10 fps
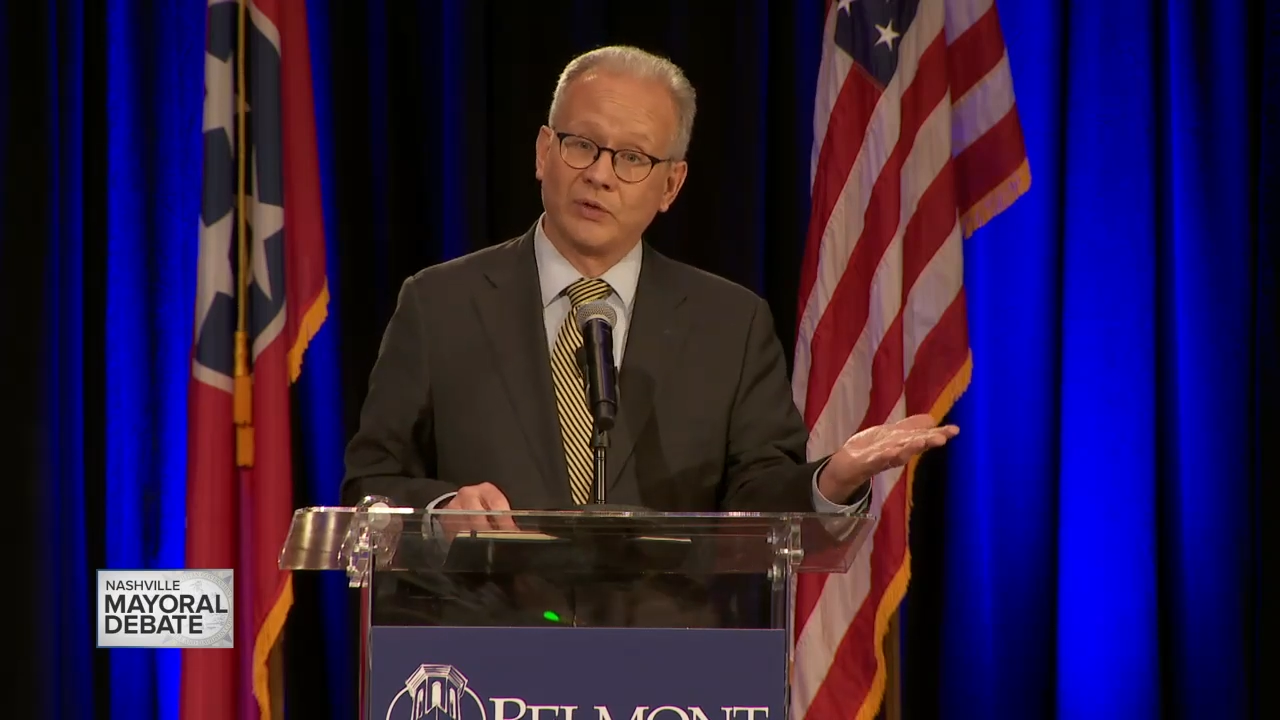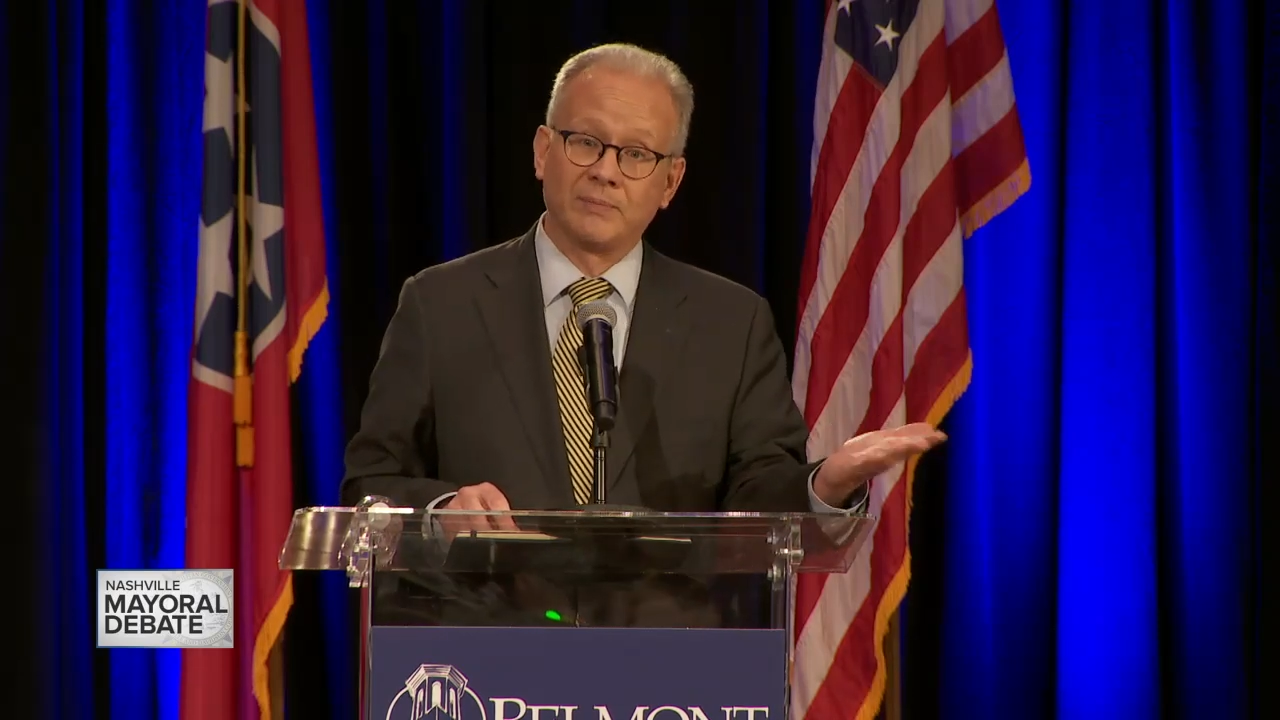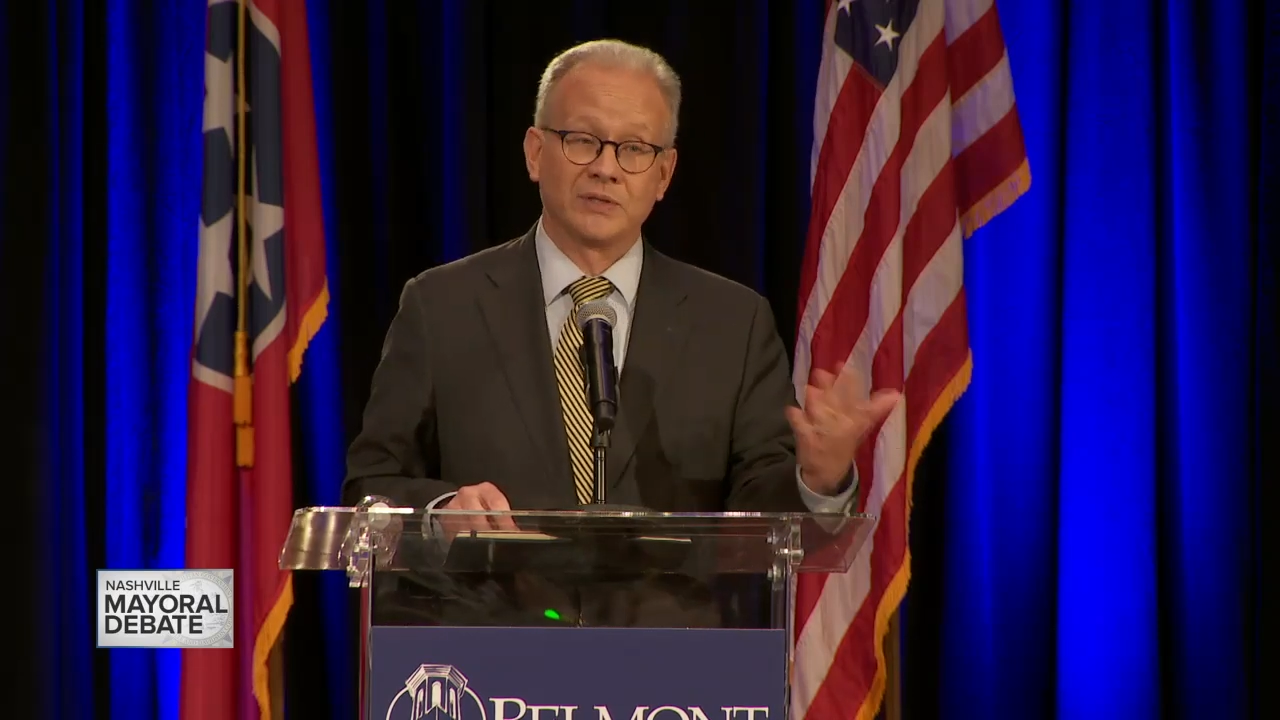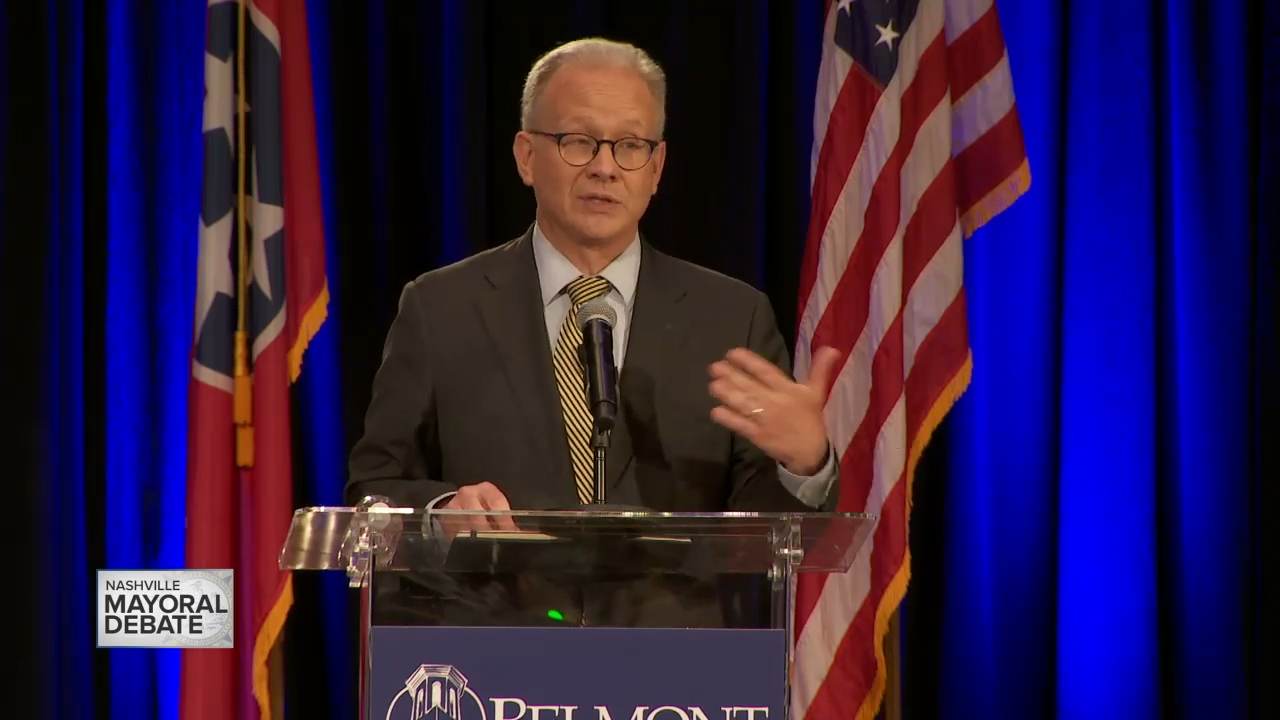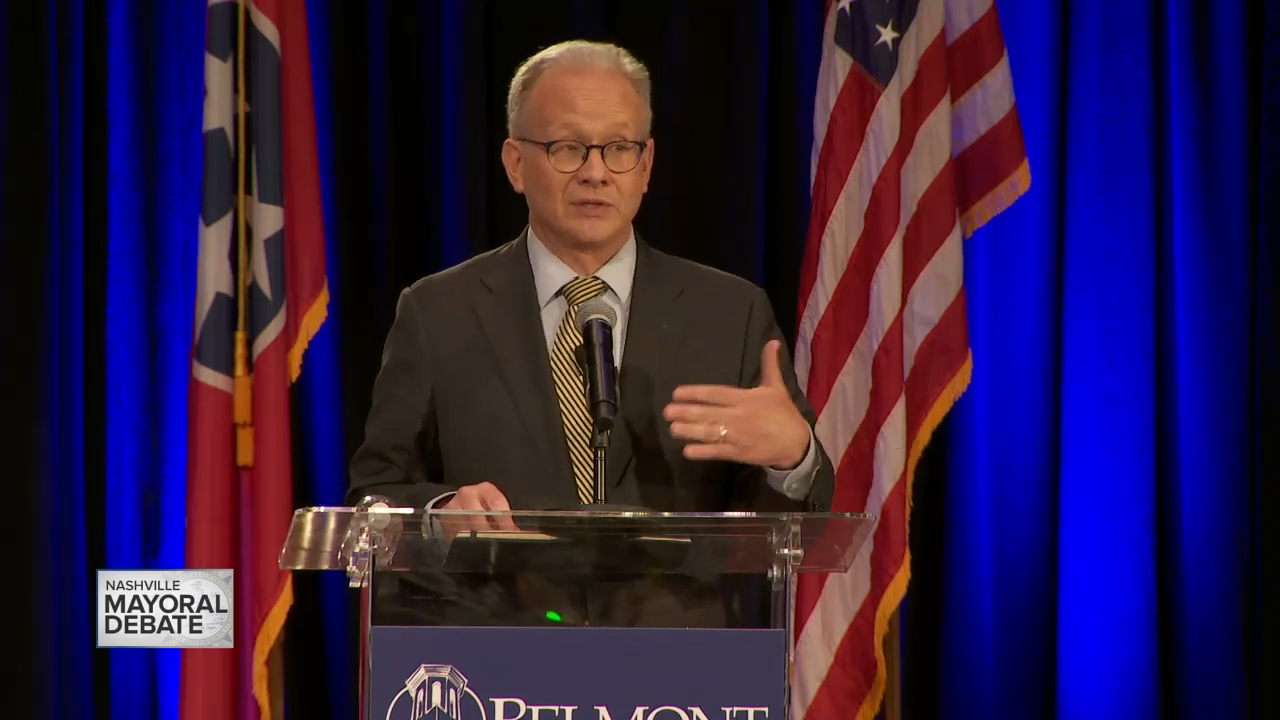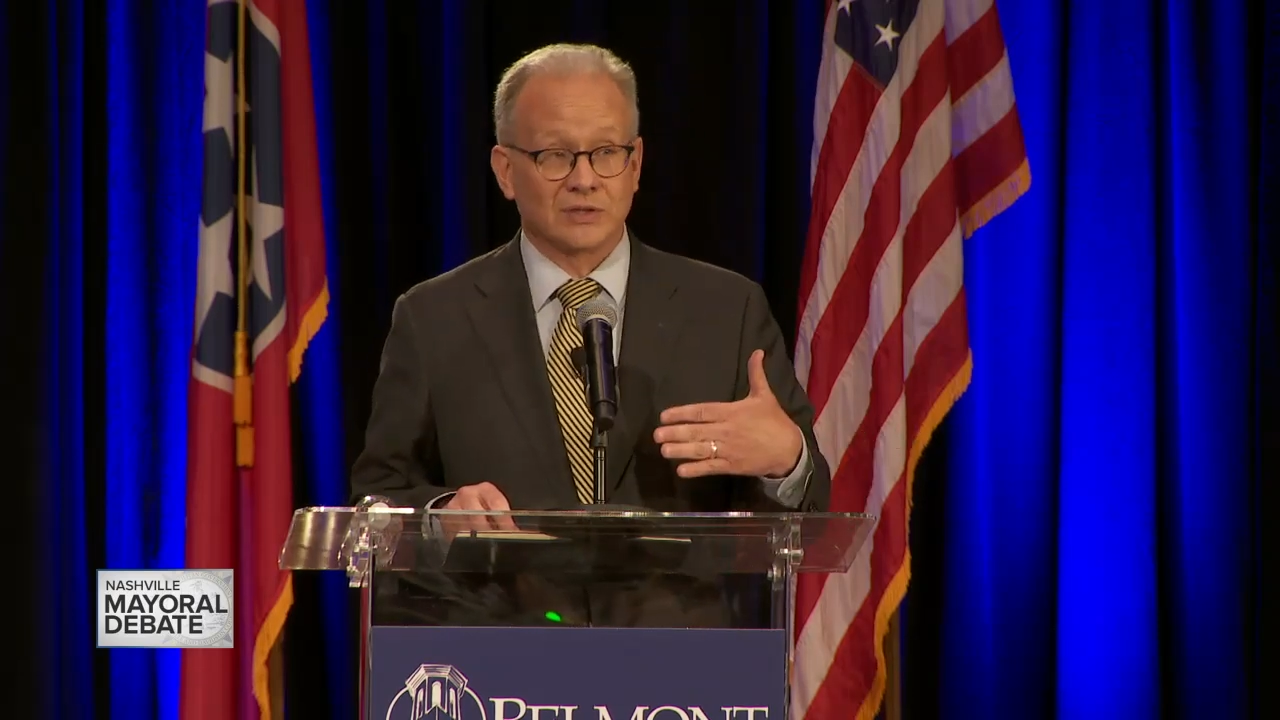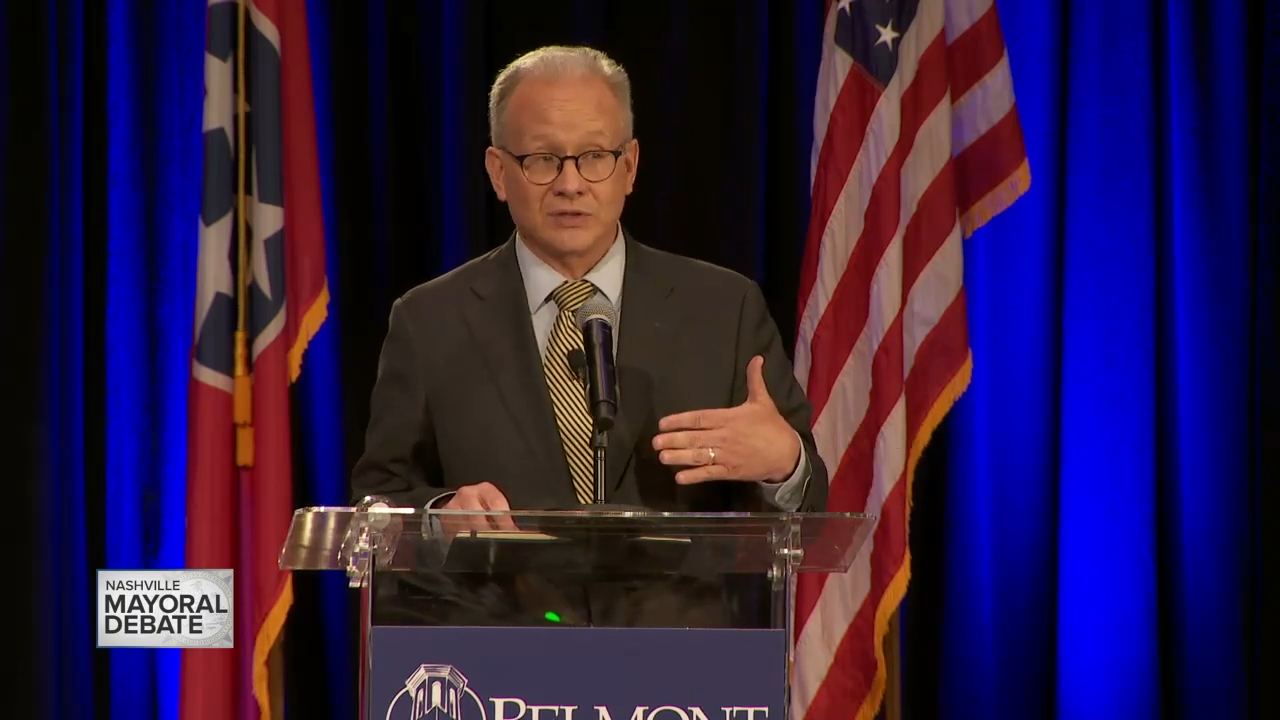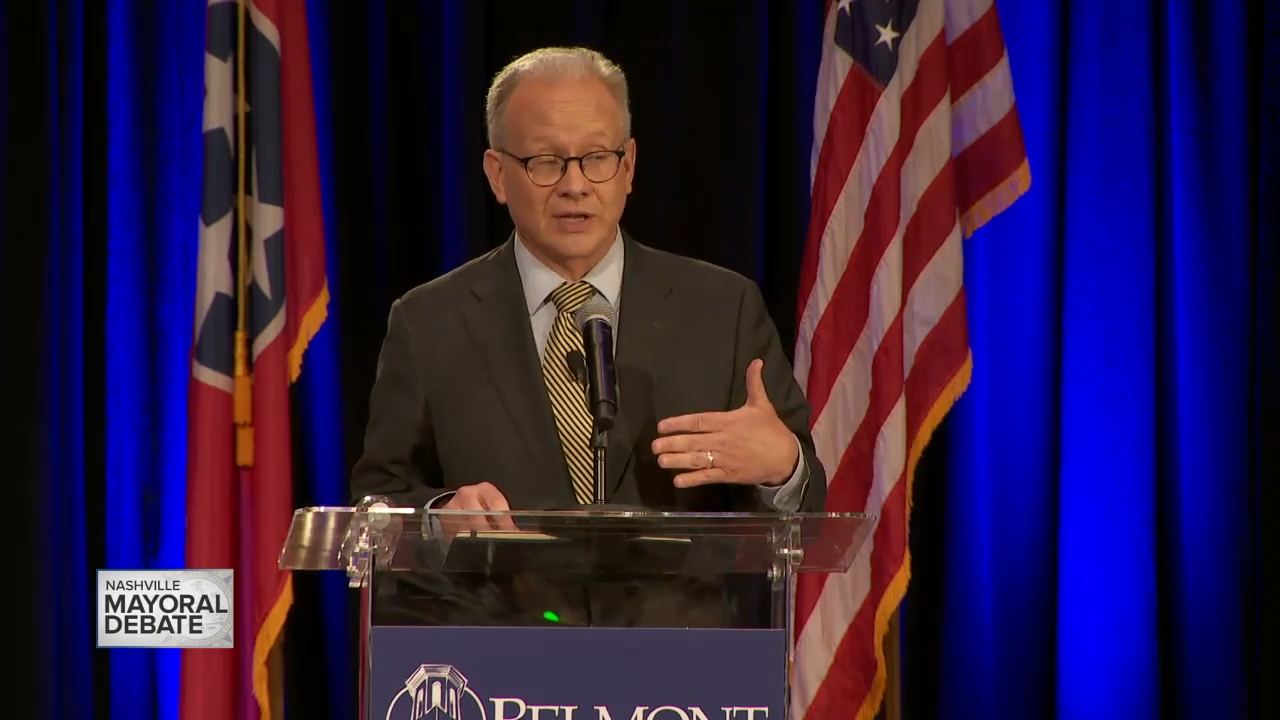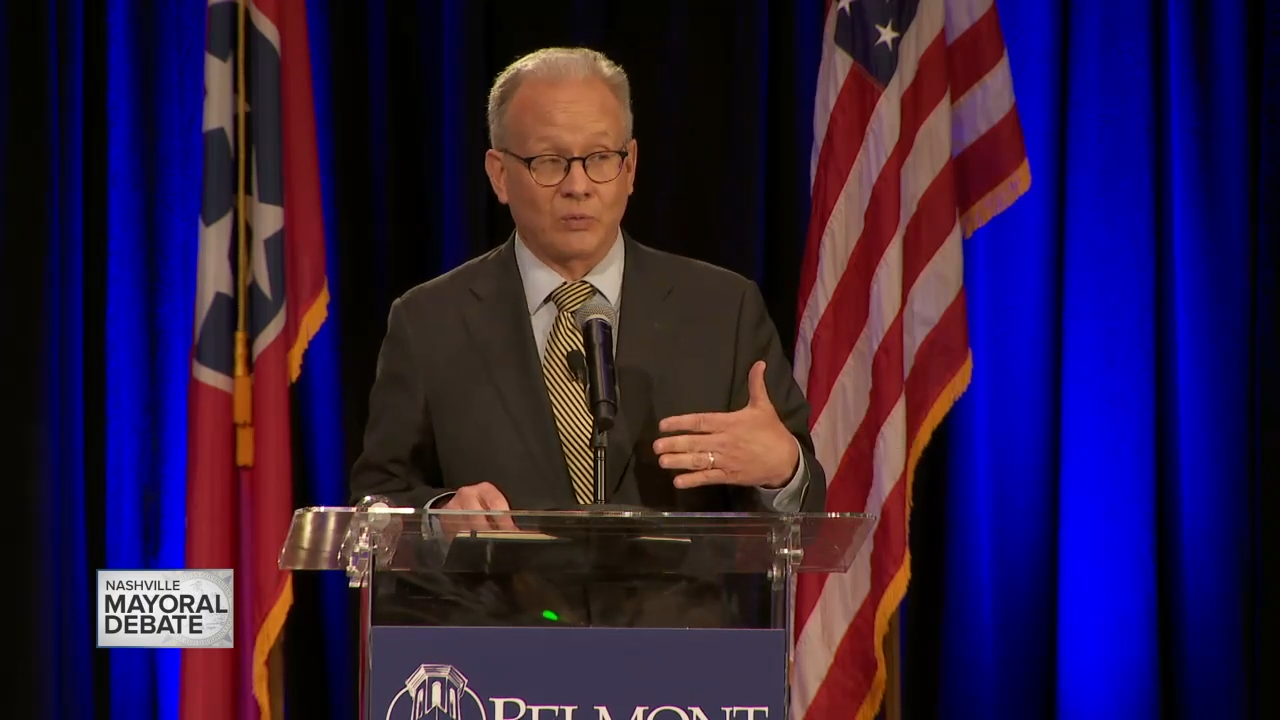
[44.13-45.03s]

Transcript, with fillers: businesses that